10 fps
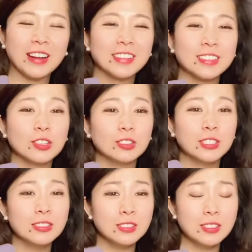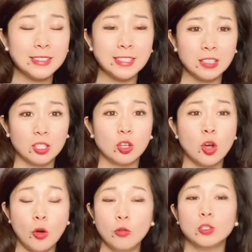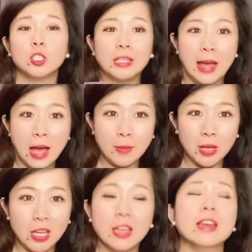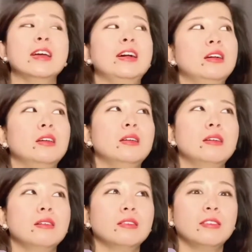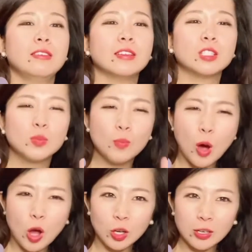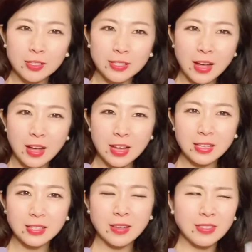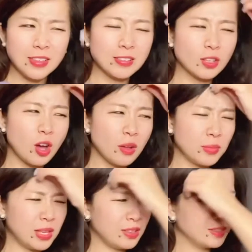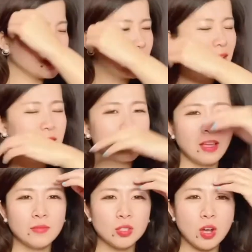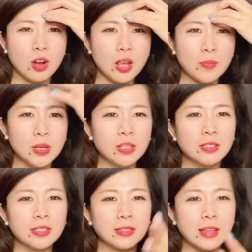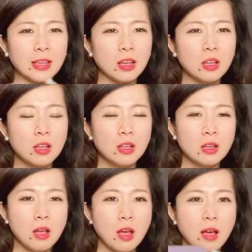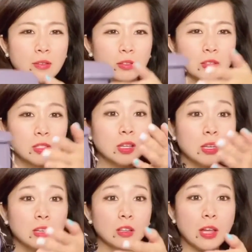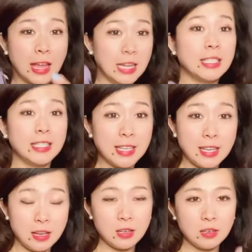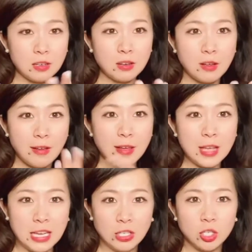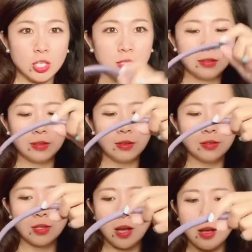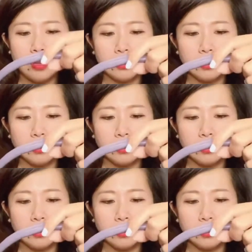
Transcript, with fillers: So this is the Coach Tabby in a smaller size. I think it's called mini size. I'm sorry, but it's just like uh, the 18 uh, inches size.